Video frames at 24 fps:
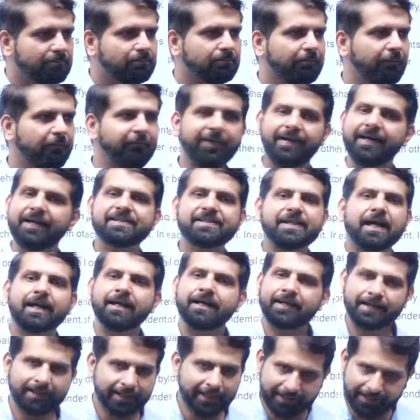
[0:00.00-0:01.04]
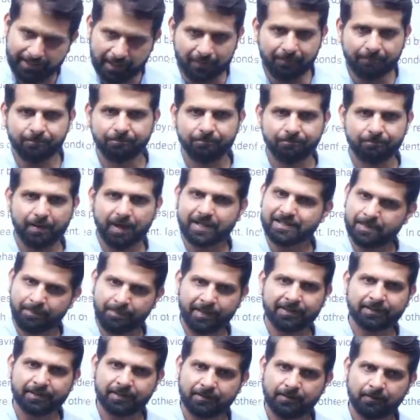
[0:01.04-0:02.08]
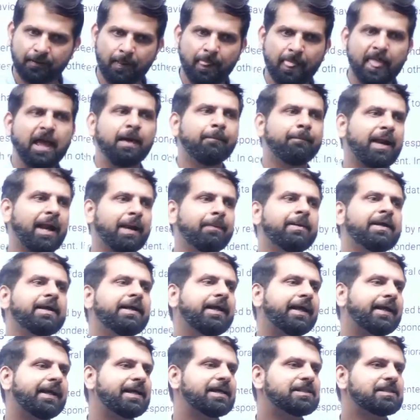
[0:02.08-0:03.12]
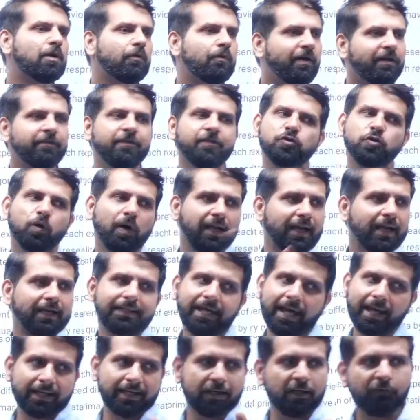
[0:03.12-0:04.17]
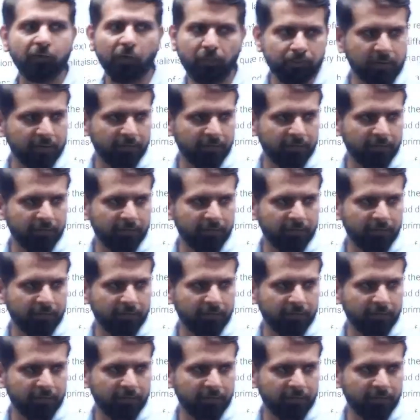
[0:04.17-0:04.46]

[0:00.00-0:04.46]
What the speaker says: We did secondary data as a method. Primary data is the one which you collect directly from the